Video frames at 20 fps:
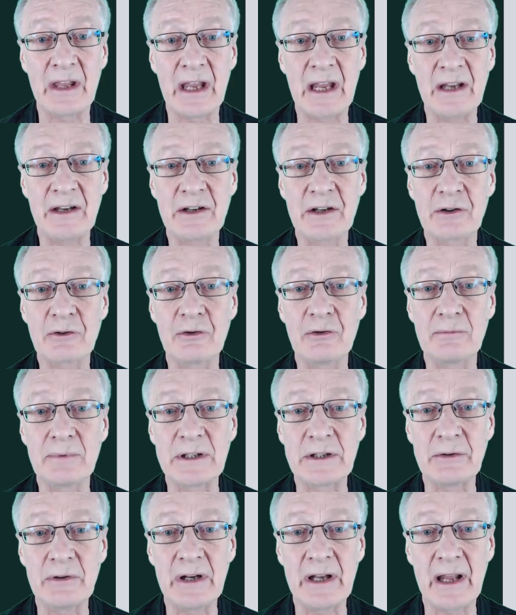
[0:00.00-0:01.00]
the integral
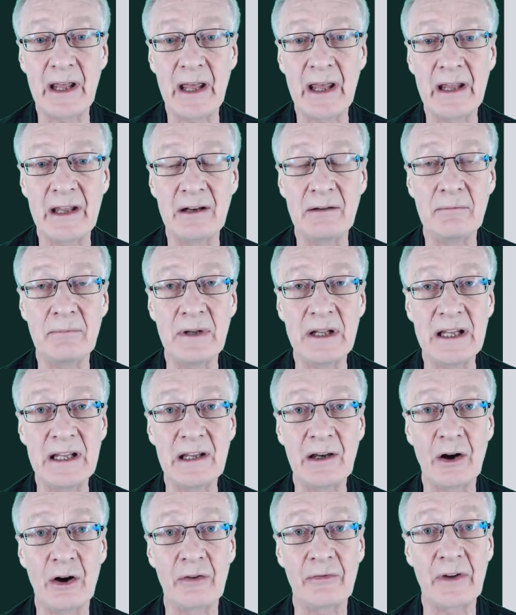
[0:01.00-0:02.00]
between a and
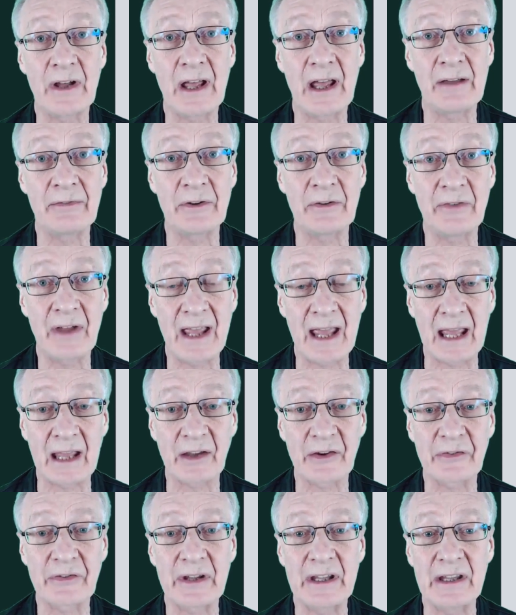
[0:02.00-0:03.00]
b of f of
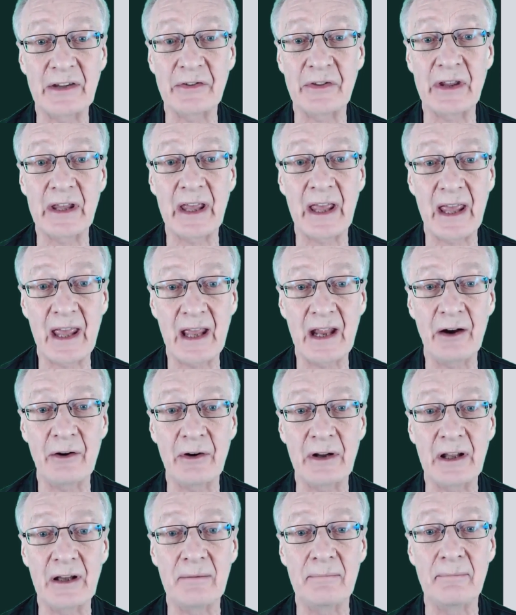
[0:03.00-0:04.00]
x is the
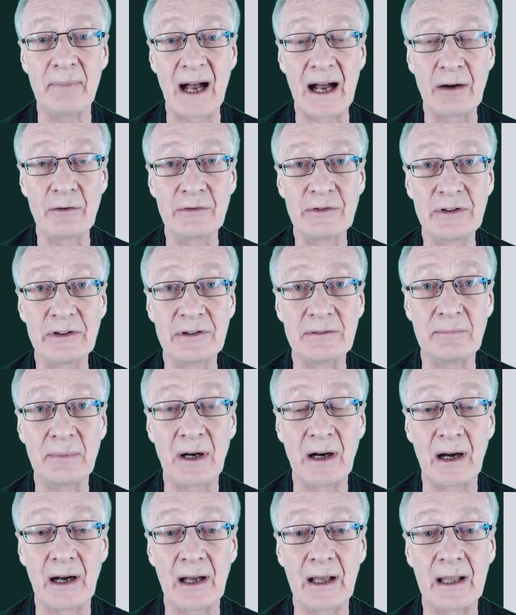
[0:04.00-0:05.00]
area
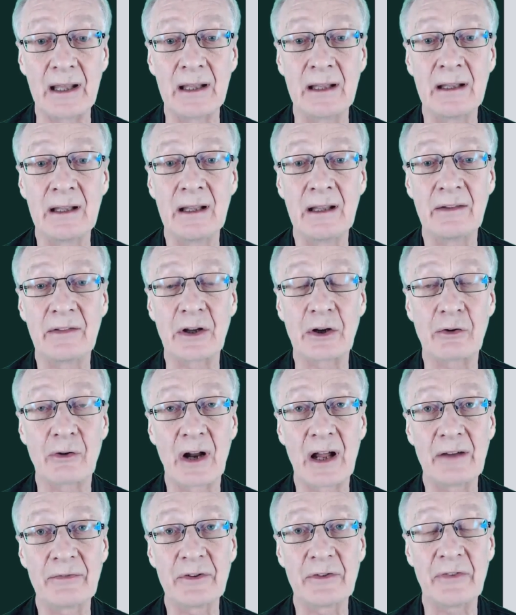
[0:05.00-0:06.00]
bounded by the
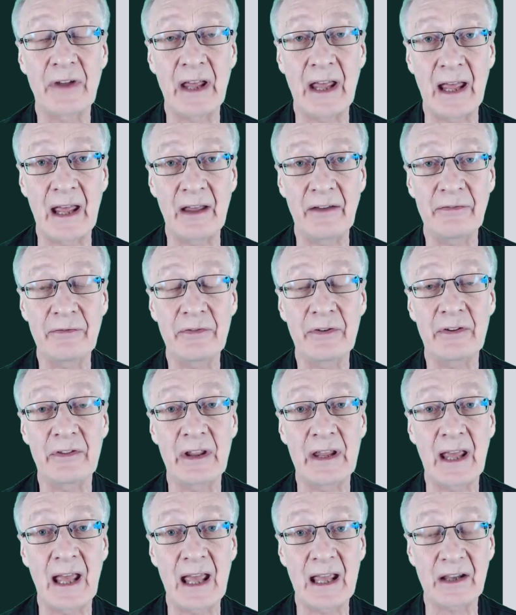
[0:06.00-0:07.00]
graph of f,
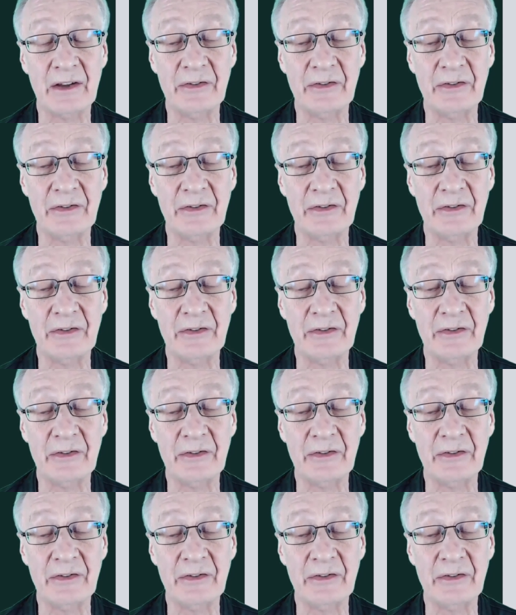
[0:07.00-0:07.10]
the